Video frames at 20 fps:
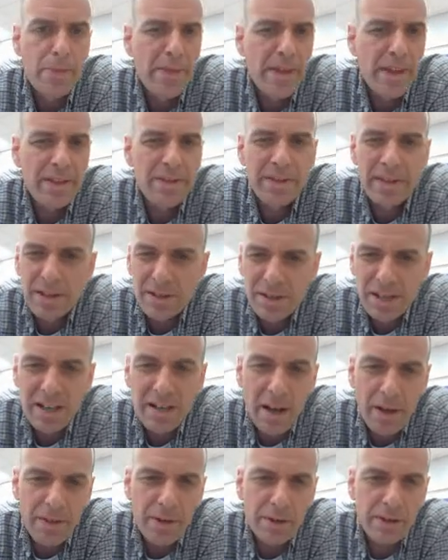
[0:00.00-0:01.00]
Then there's
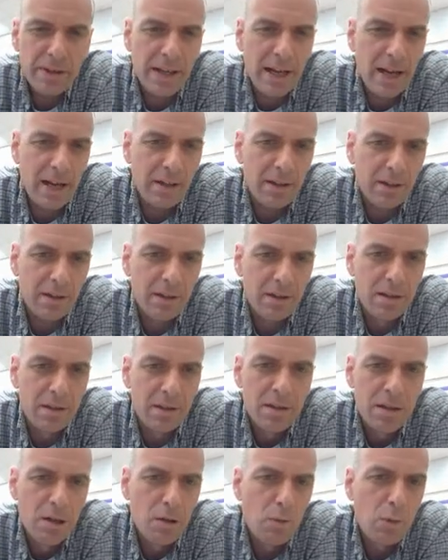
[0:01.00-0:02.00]
another yell
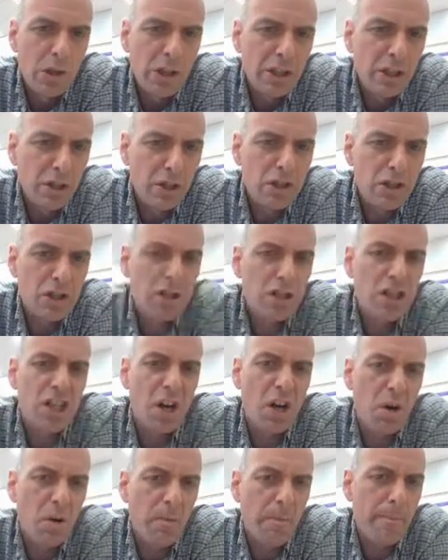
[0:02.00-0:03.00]
where you're
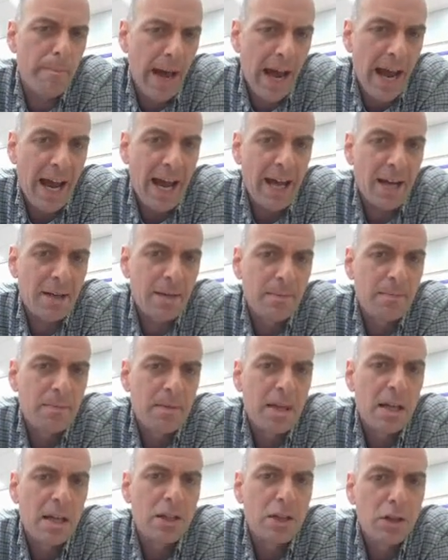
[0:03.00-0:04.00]
so mad
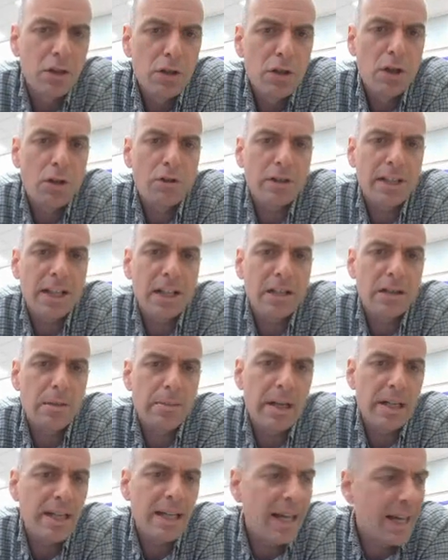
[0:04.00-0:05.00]
and you don't care
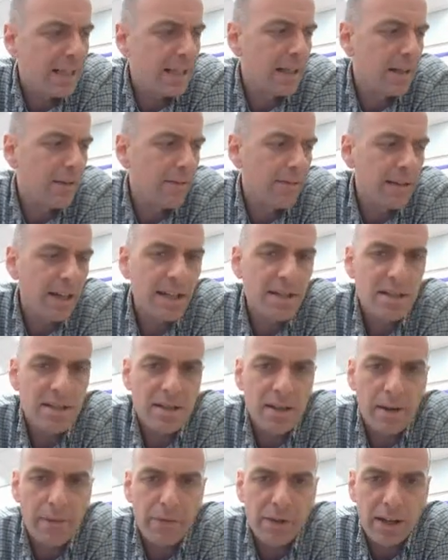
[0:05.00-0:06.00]
about any of that
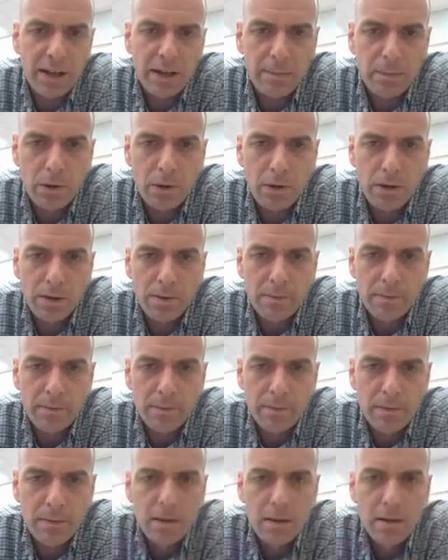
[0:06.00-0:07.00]
stuff anymore.
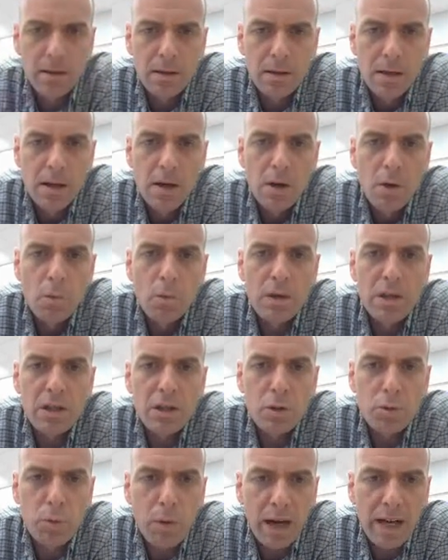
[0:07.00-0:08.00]
When
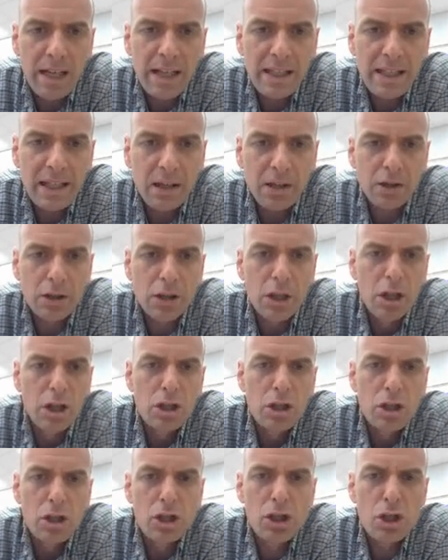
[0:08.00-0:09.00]
Dwight yelled,
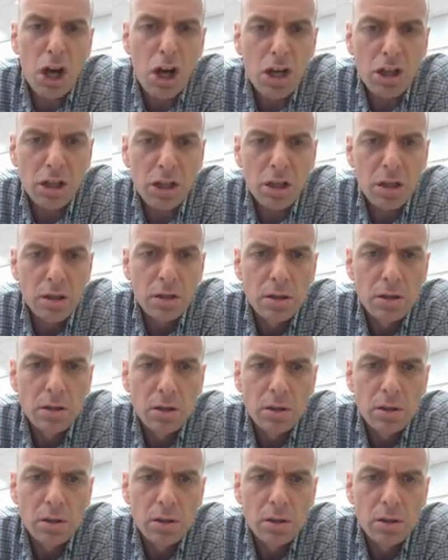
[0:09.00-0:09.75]
Jerk!